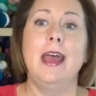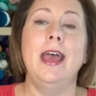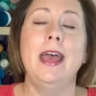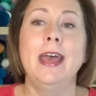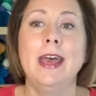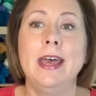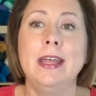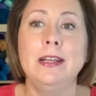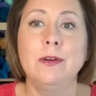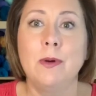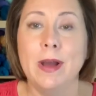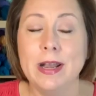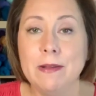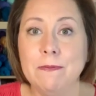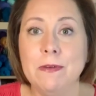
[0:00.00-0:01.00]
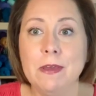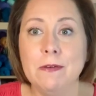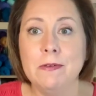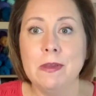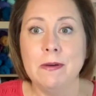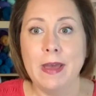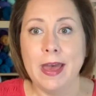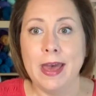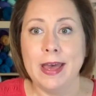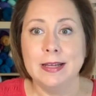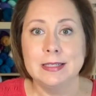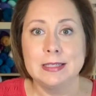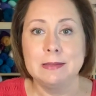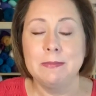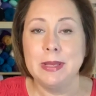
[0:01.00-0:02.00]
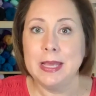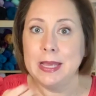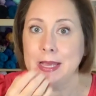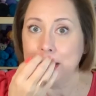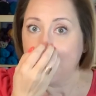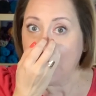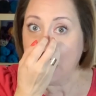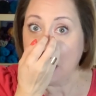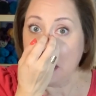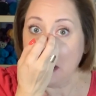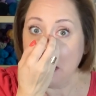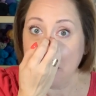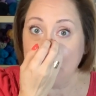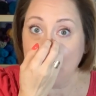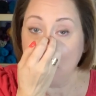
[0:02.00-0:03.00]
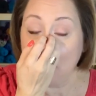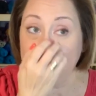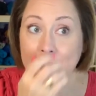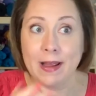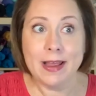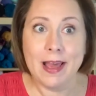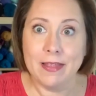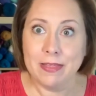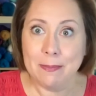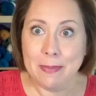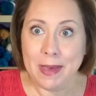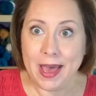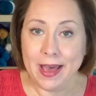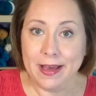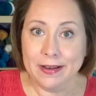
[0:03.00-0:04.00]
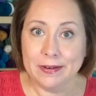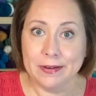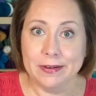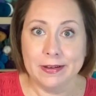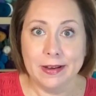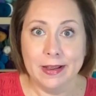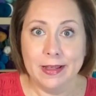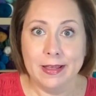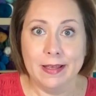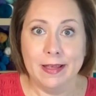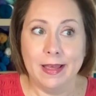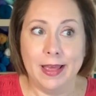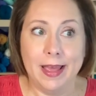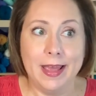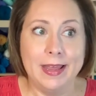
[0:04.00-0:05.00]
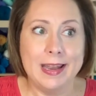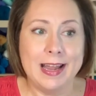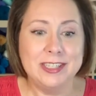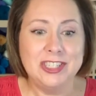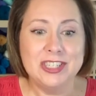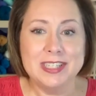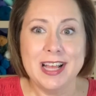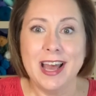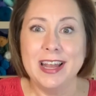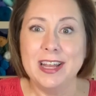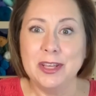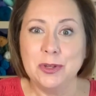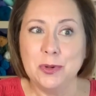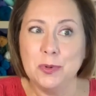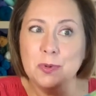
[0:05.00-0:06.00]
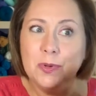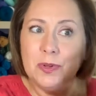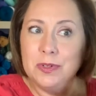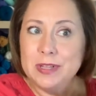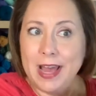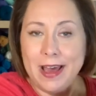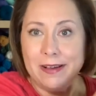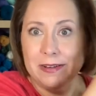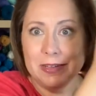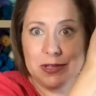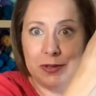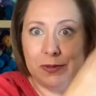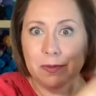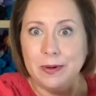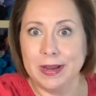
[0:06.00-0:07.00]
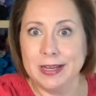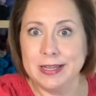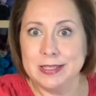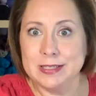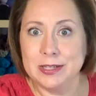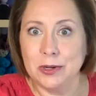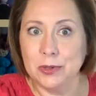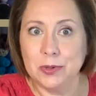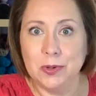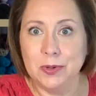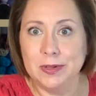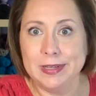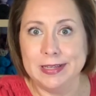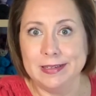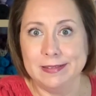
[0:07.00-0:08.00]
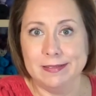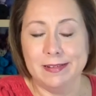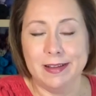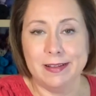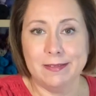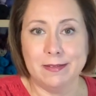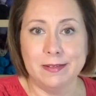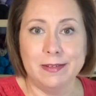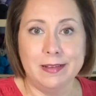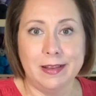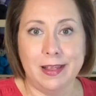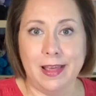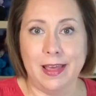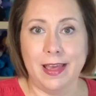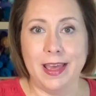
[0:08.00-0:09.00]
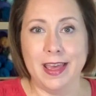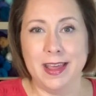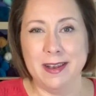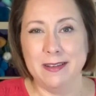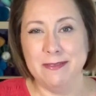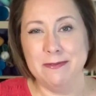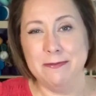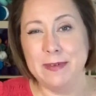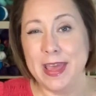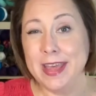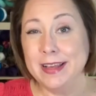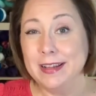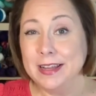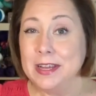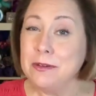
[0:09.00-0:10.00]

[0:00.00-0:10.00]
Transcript: And quite a few of you asked me um, where I got the pattern and I just kind of Googled how to do a granny circle and and vaguely